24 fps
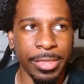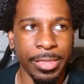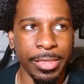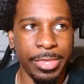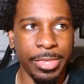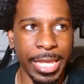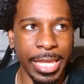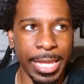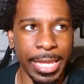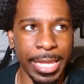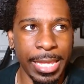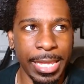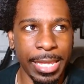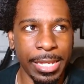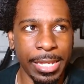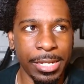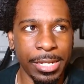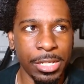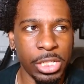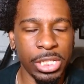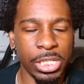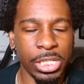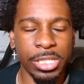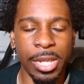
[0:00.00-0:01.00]

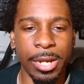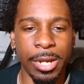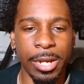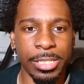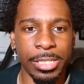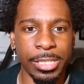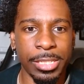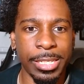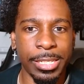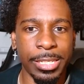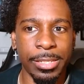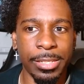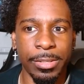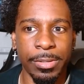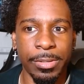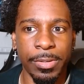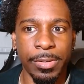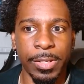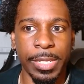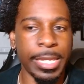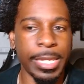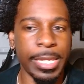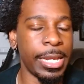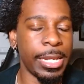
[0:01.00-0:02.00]
Then she starts
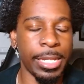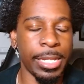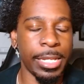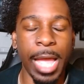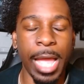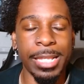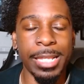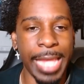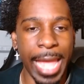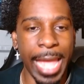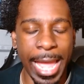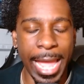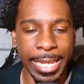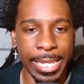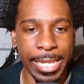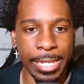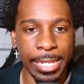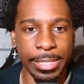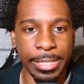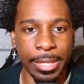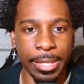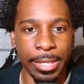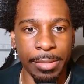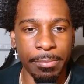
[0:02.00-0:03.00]

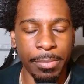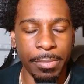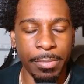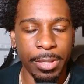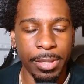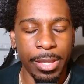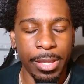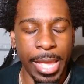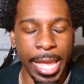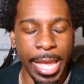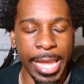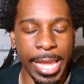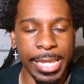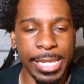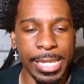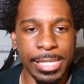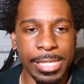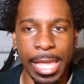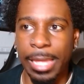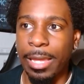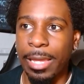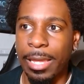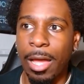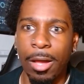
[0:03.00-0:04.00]
attacking them. And he's
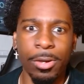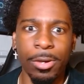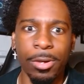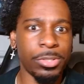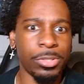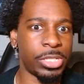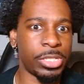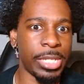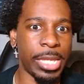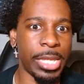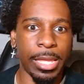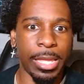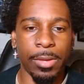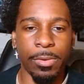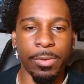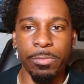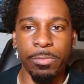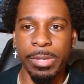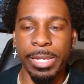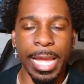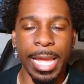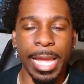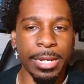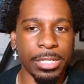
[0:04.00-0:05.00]
like, oh shit,
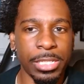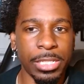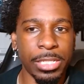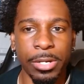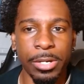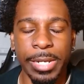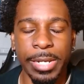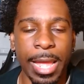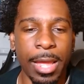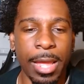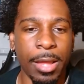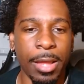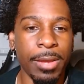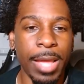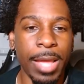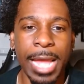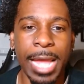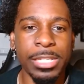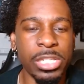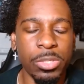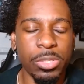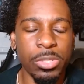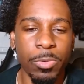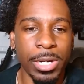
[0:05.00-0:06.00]
we got to shut her down.
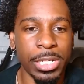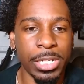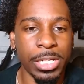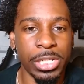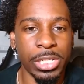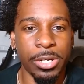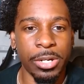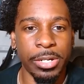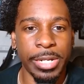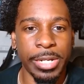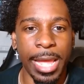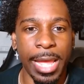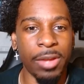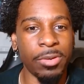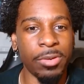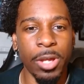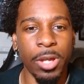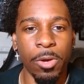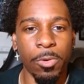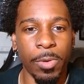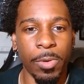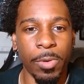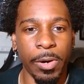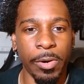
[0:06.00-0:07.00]
I just want to shut her down.
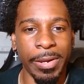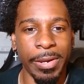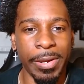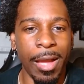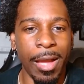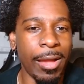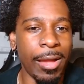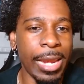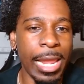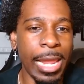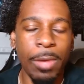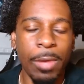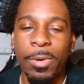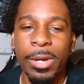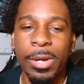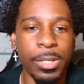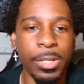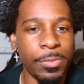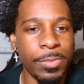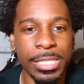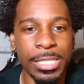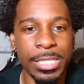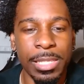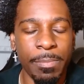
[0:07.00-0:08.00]
Don't worry. All I
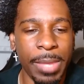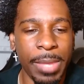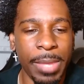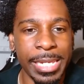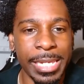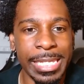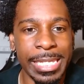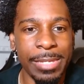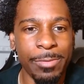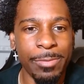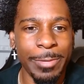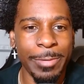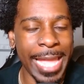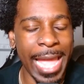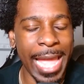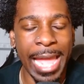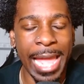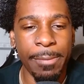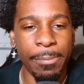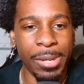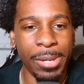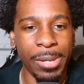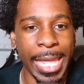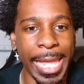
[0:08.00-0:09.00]
wanted was the money. We
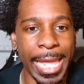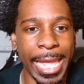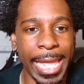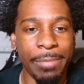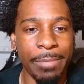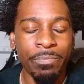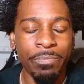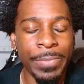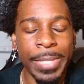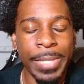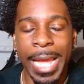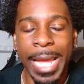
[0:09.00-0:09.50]
had a plan.